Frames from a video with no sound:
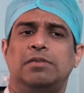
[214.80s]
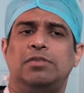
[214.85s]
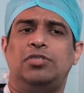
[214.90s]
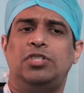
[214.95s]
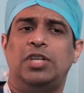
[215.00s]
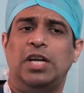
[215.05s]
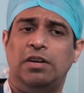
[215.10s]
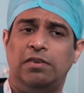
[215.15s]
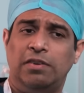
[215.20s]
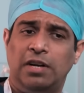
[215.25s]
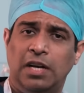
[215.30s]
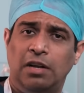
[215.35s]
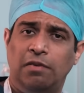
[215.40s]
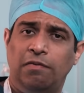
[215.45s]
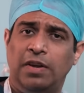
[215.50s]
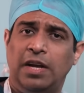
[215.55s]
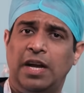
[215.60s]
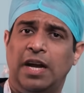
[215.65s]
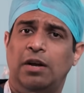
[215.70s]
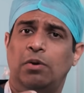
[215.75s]
Generally,
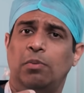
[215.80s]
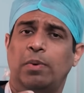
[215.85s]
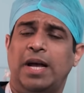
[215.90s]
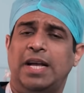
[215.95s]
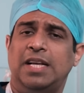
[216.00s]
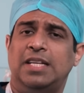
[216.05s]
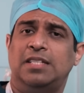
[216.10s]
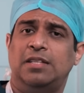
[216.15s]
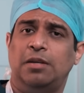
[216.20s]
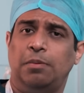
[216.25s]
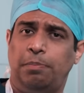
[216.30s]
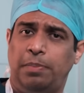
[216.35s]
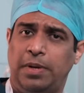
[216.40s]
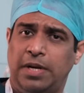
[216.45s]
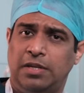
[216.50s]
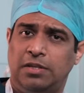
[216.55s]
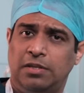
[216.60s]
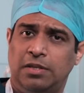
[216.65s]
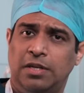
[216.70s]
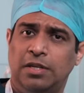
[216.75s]
we advise the
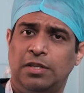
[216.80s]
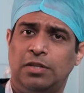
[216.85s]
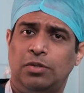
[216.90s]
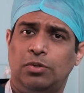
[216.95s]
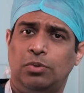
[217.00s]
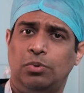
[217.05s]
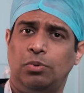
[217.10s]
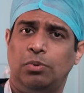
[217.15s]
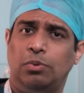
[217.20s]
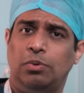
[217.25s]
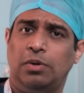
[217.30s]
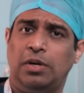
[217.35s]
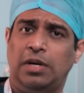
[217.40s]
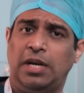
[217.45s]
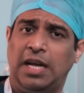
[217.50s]
patients to